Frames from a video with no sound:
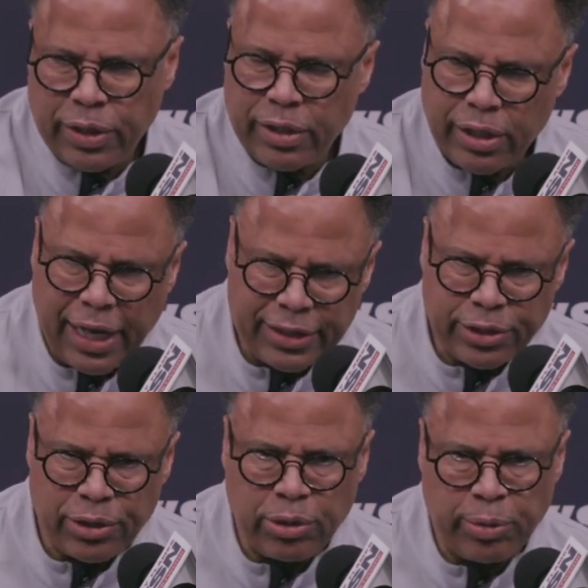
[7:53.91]
could
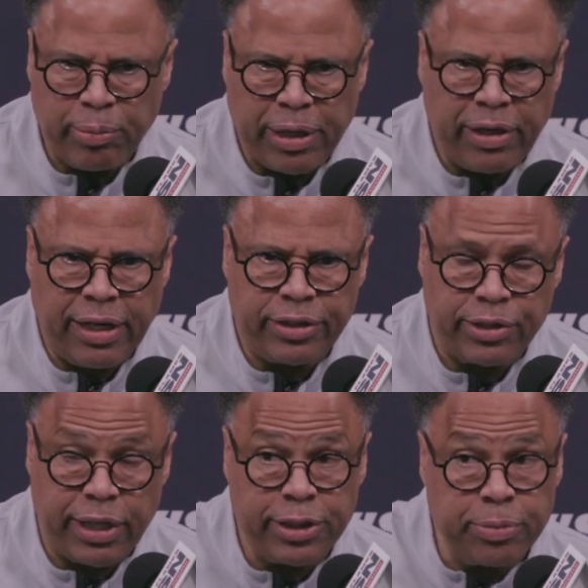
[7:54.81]
execute a little bit better down the
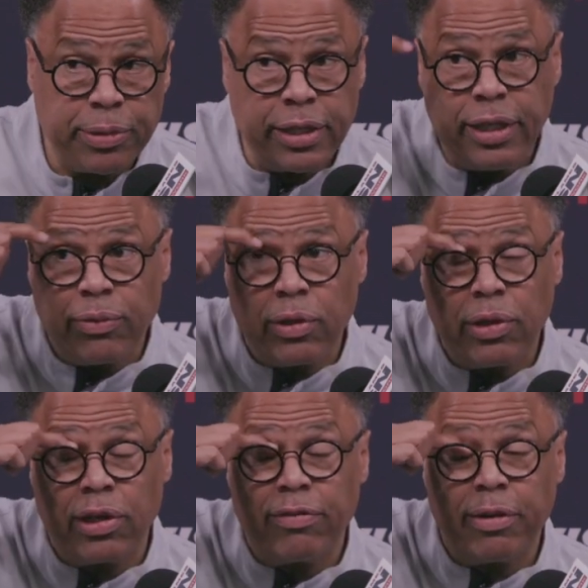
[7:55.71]
stretch, but again, we'll
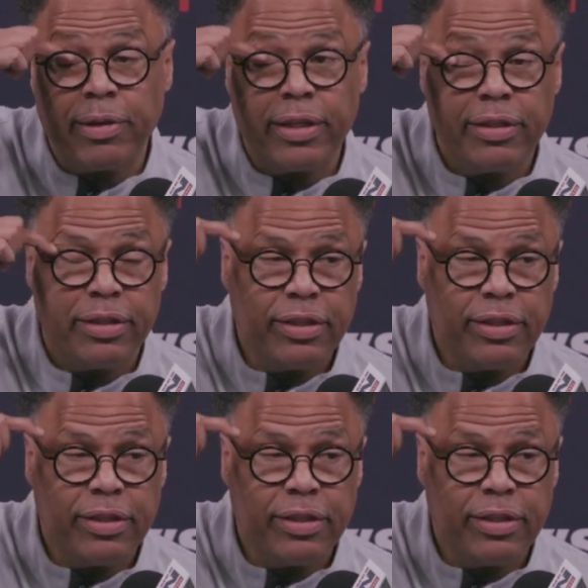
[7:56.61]
learn from it.